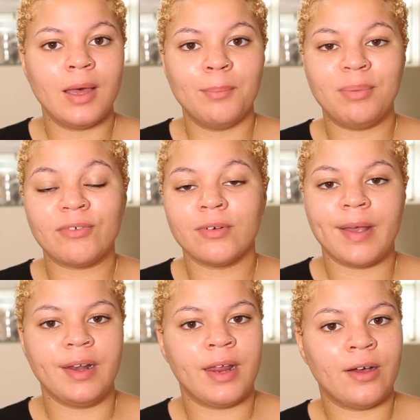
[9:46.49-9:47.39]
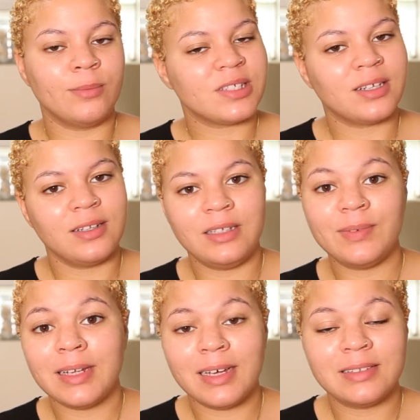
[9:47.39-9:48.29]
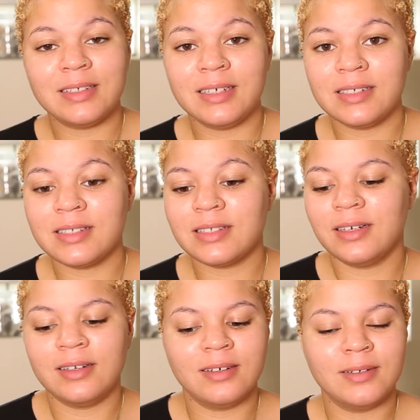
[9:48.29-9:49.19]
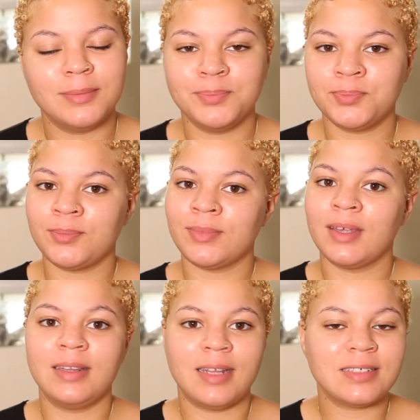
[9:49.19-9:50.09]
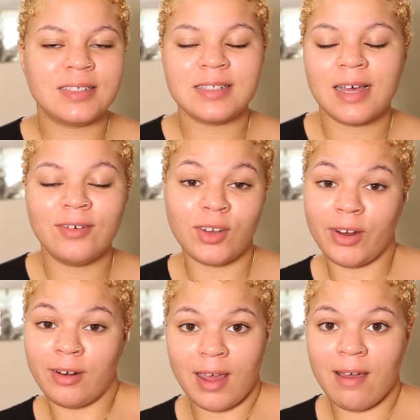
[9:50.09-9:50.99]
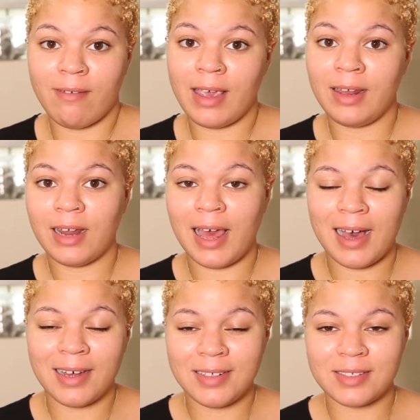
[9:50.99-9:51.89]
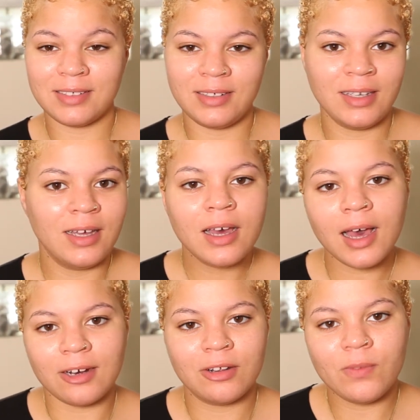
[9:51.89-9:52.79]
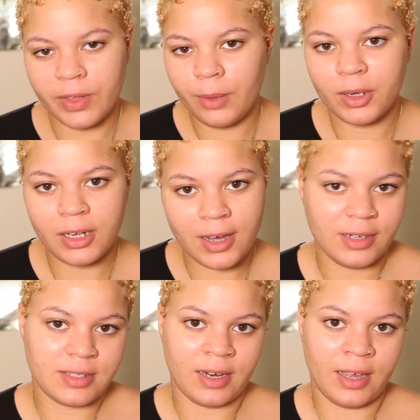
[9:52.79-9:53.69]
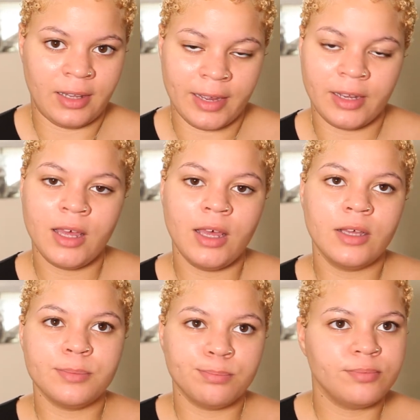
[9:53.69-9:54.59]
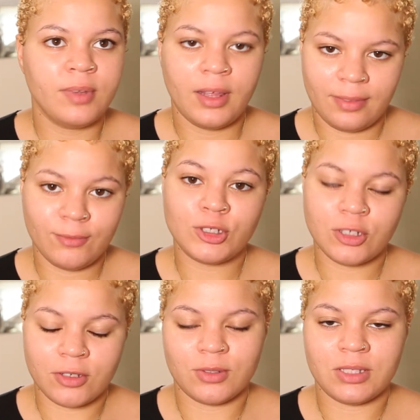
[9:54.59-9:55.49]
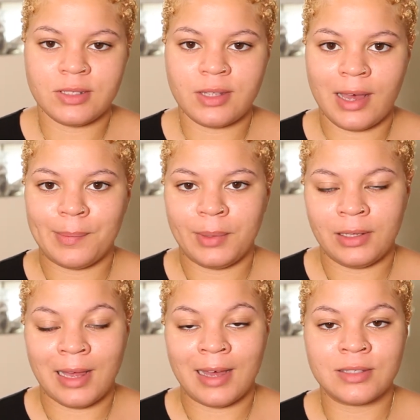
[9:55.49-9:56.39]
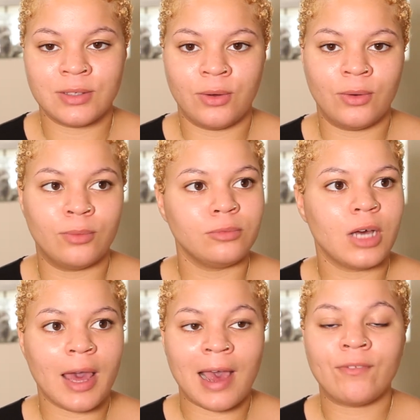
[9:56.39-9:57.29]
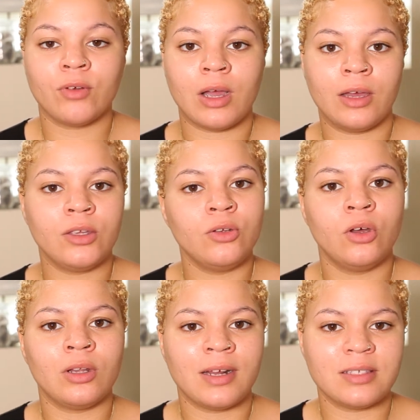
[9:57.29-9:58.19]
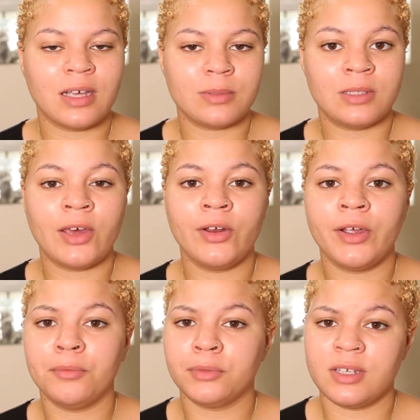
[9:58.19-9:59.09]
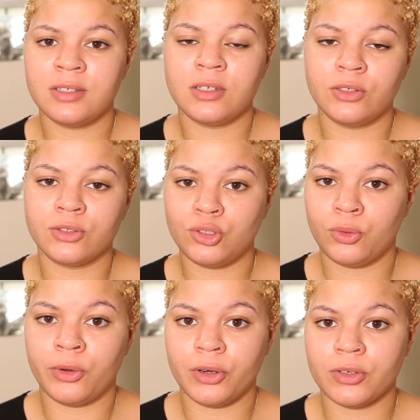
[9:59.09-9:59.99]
But for right now, I'm just going to leave it like this. That's just how it turned out, and honestly, I don't even think I'm going to cut it today, which also tends to happen a lot. So after a lot of times lighter hair will tend to look shorter.